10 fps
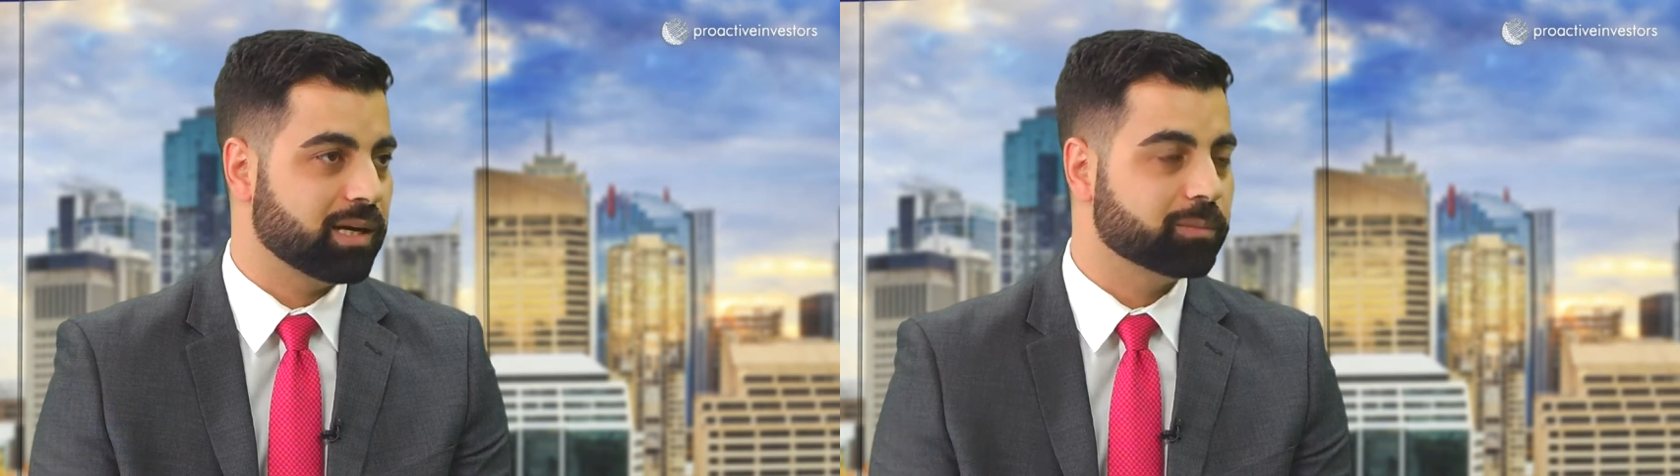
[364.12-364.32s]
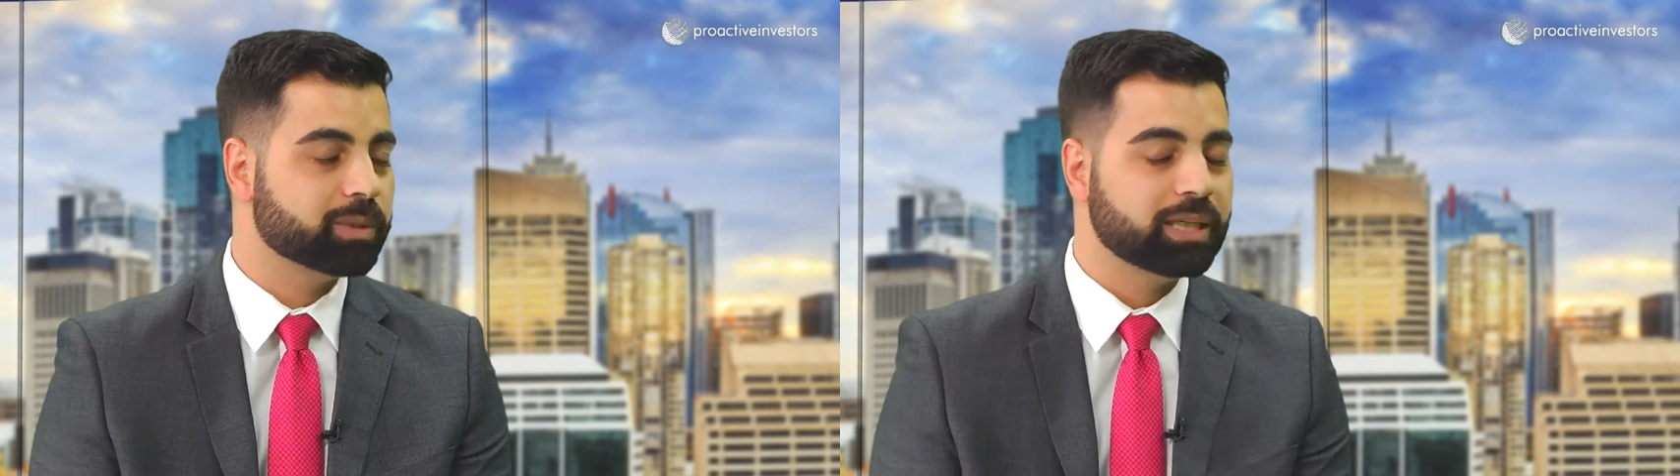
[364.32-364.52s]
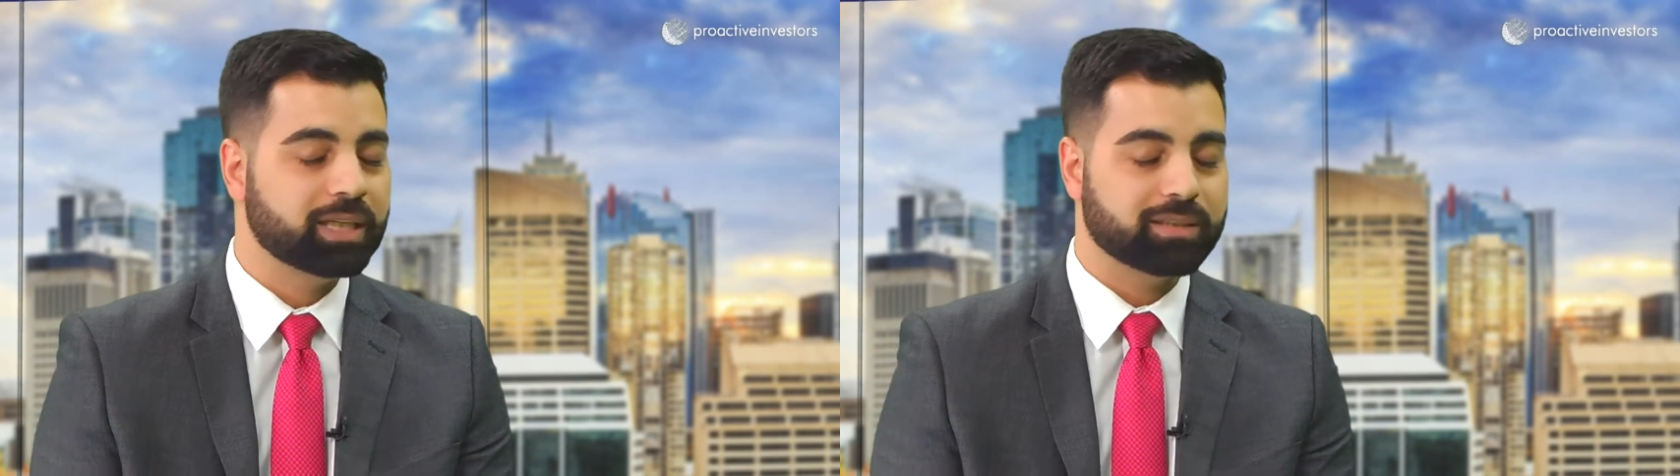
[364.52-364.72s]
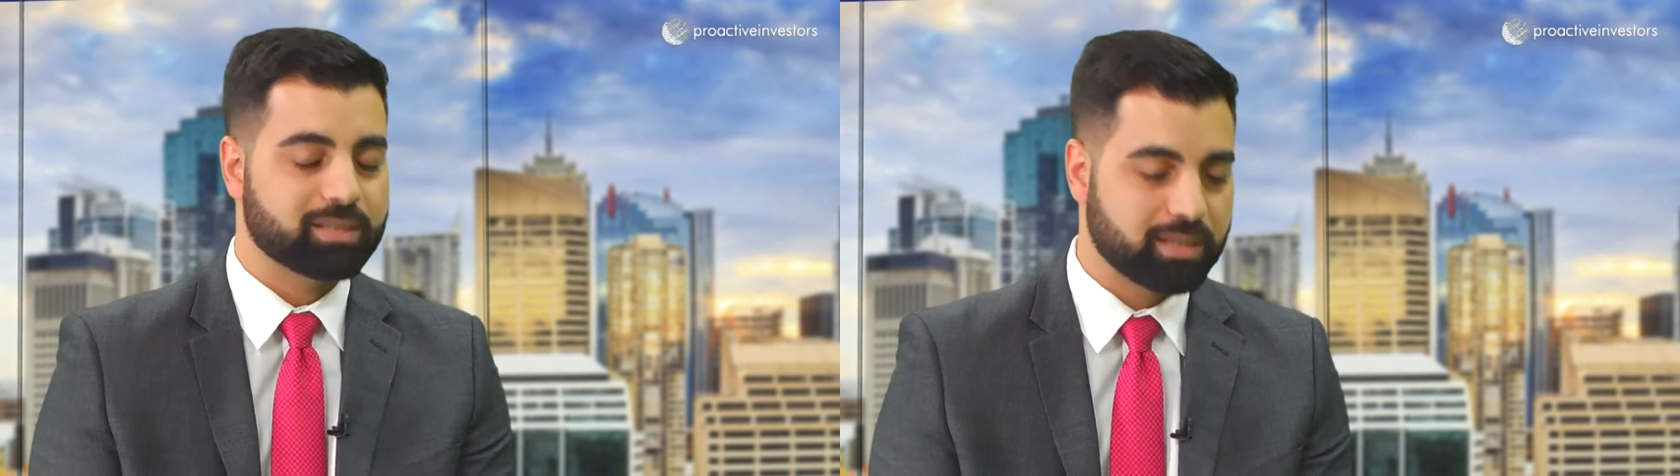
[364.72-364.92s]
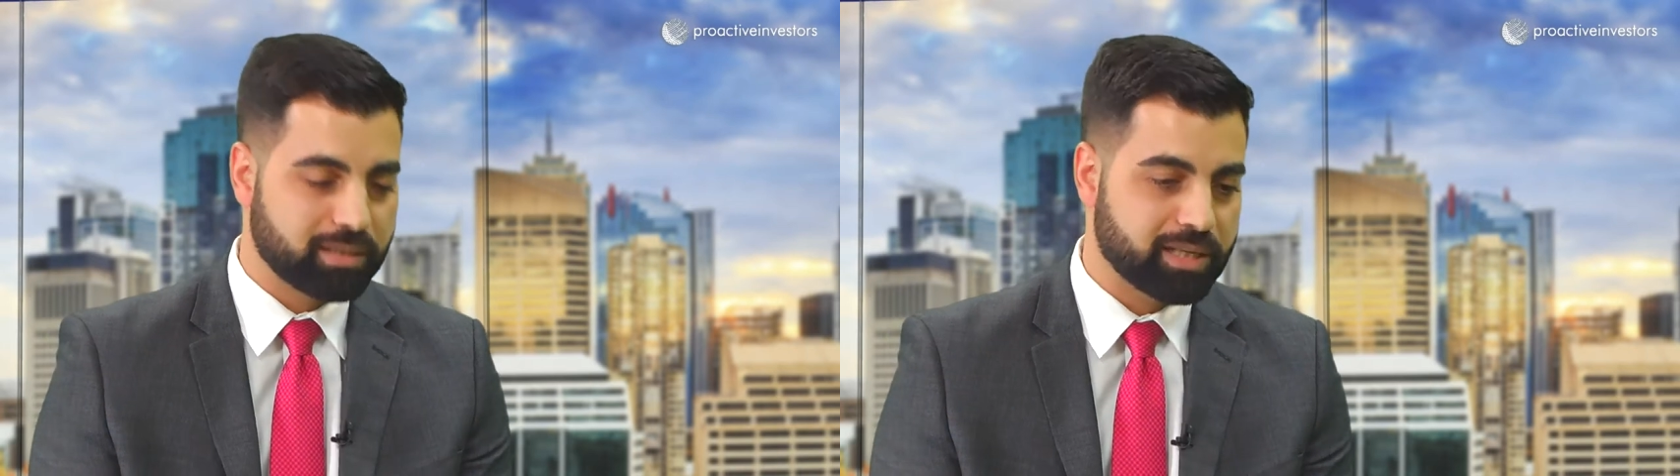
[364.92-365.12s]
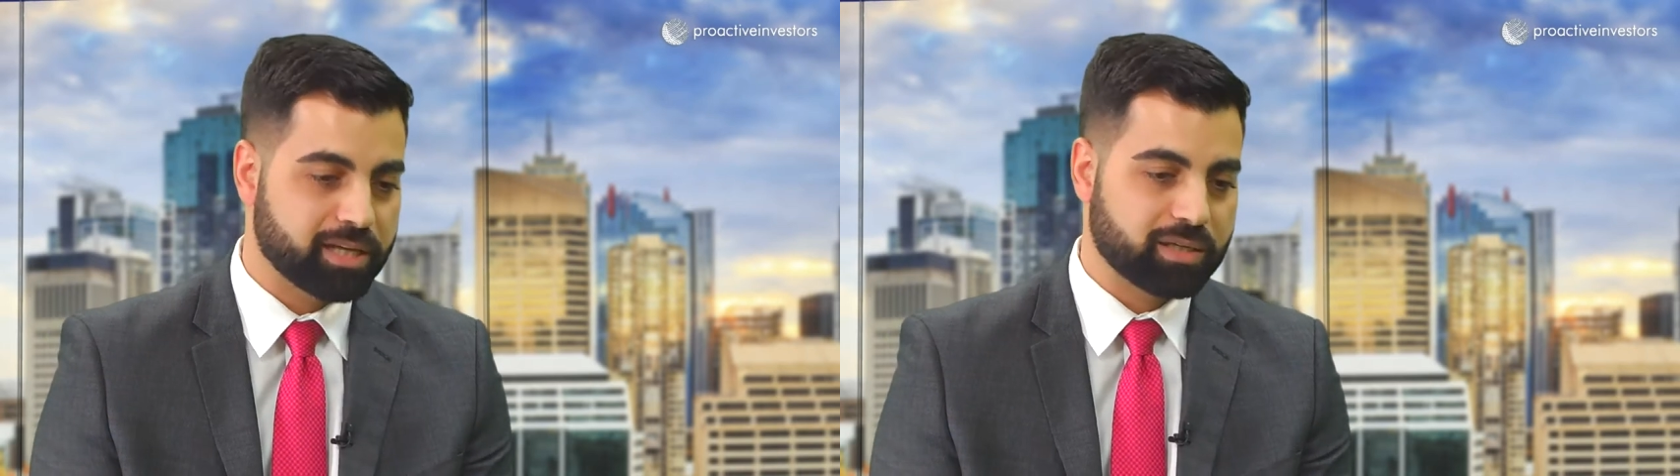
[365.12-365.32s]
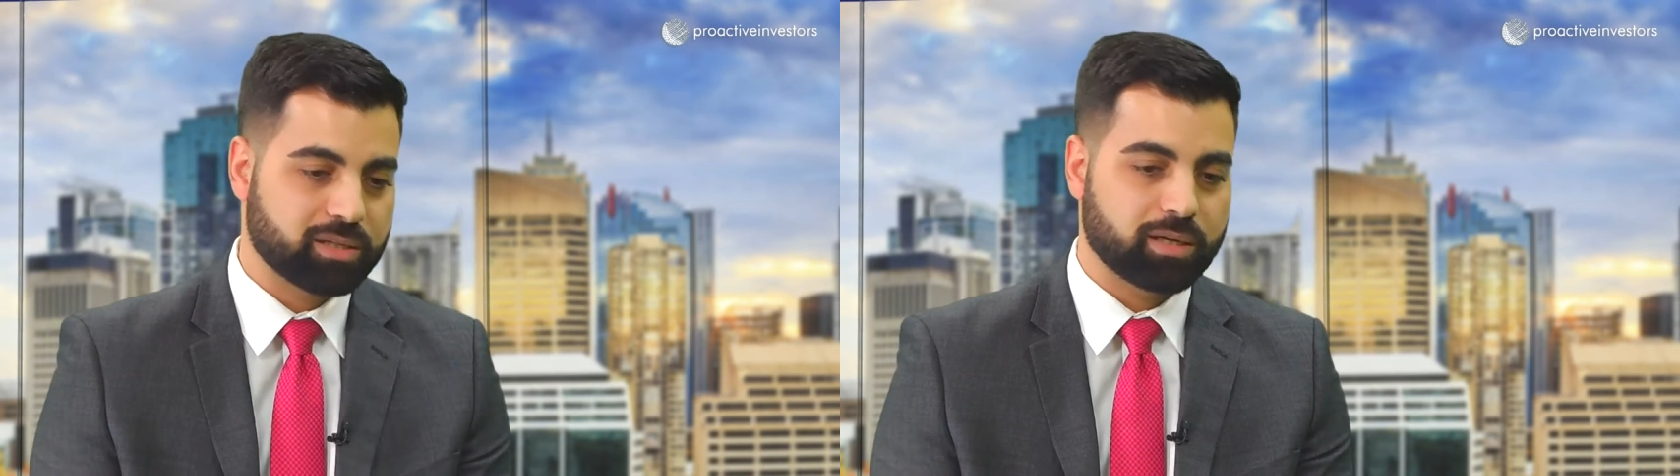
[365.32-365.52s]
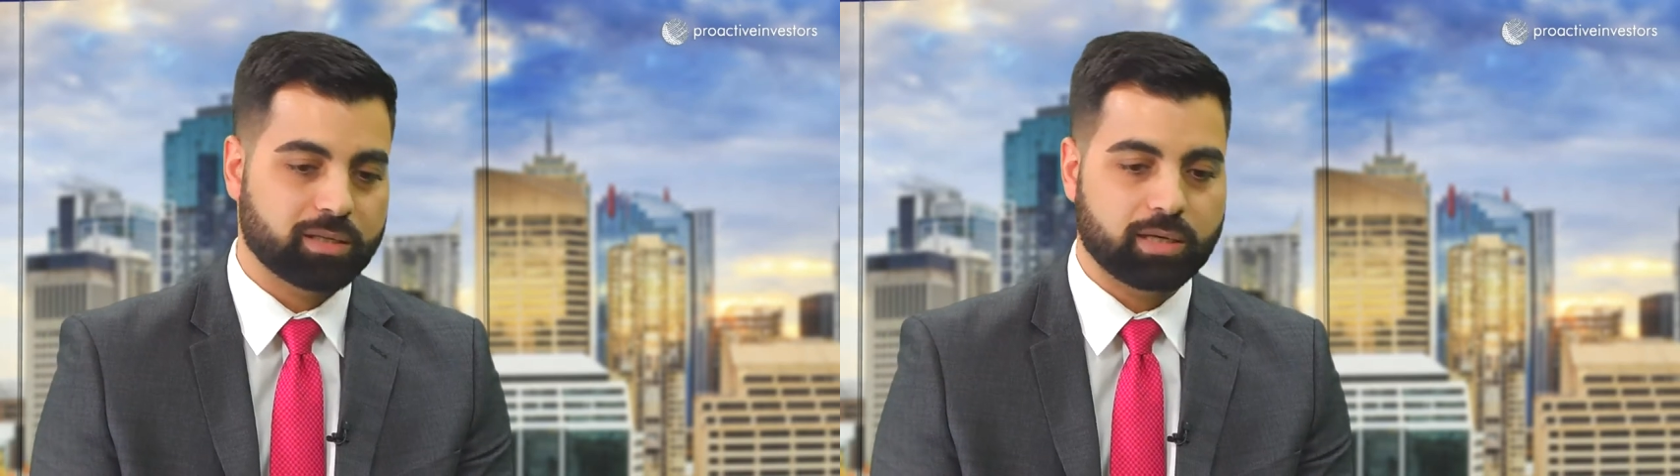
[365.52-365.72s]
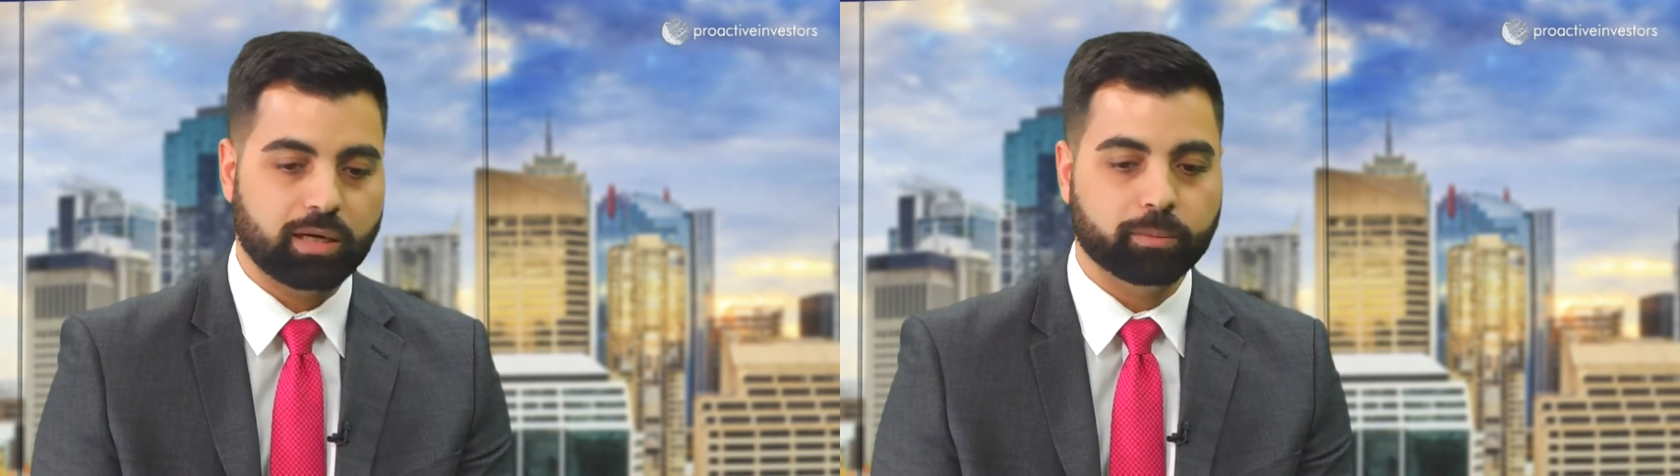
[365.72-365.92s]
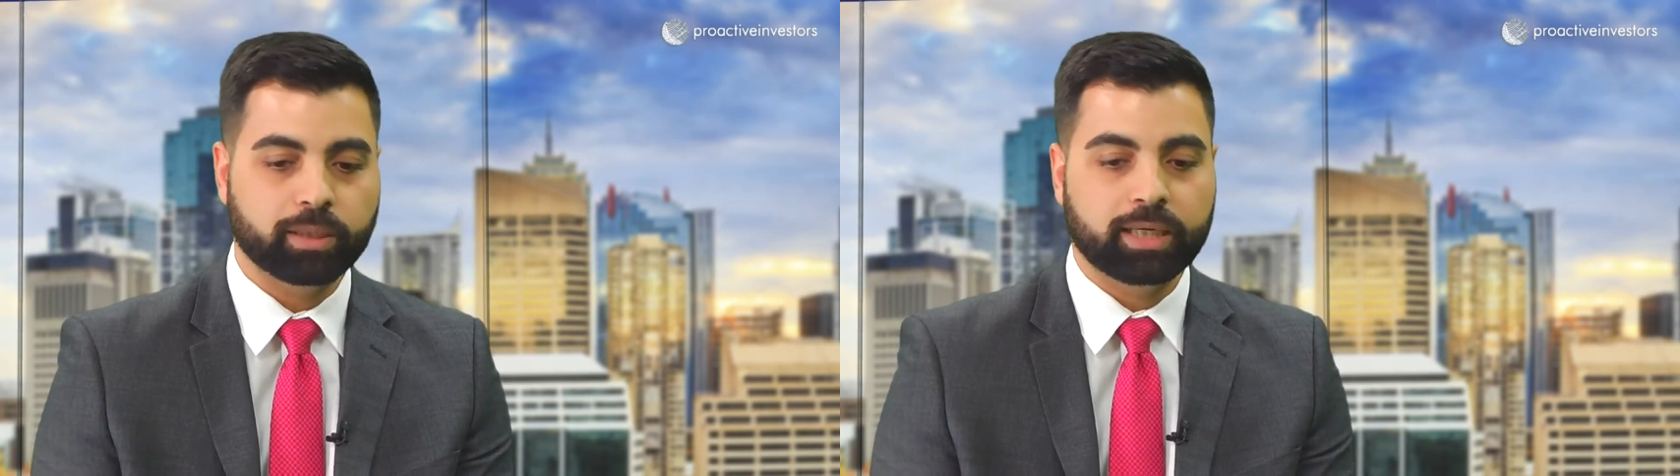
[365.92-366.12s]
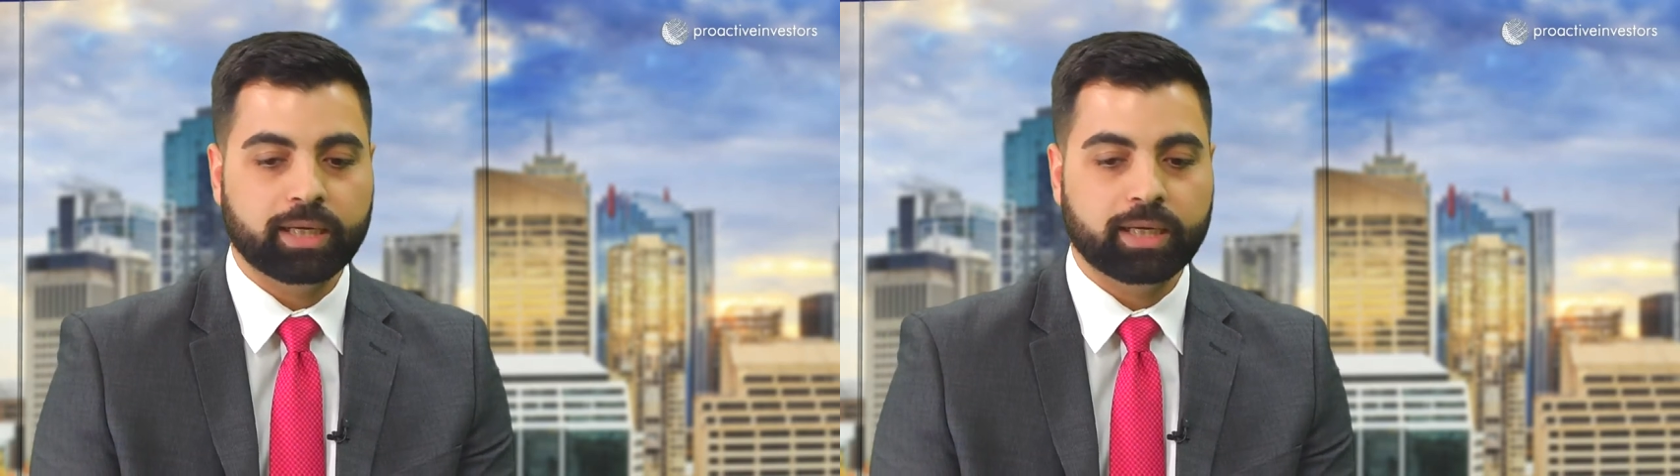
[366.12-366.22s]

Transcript: Hub, the Sydney Nanoscience Hub.